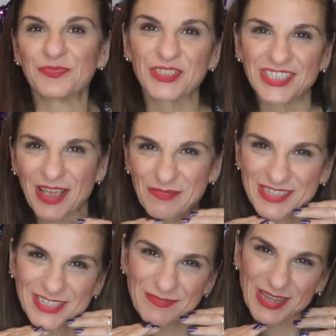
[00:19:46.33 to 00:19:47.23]
You see, I
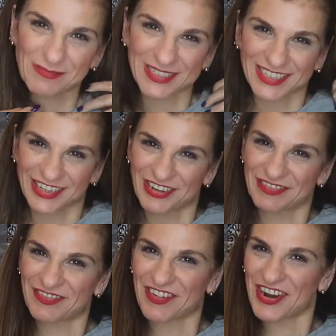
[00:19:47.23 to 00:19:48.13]
put some lipstick
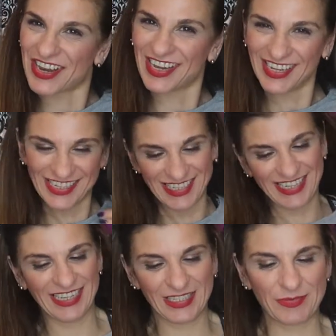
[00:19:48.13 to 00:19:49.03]
on for you
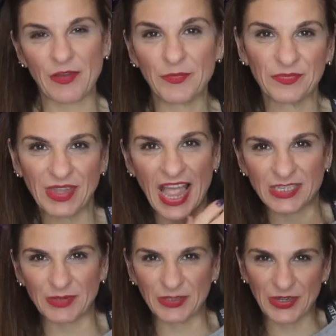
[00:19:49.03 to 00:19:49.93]
as well
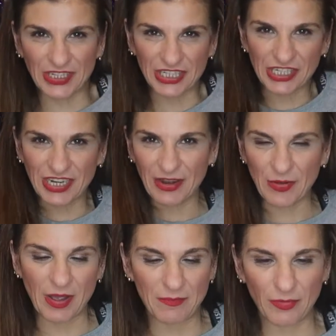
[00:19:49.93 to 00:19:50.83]
as we're doing a
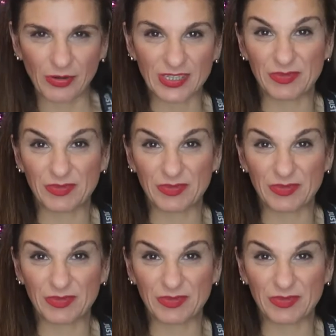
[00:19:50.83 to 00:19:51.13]
Chanel unbox.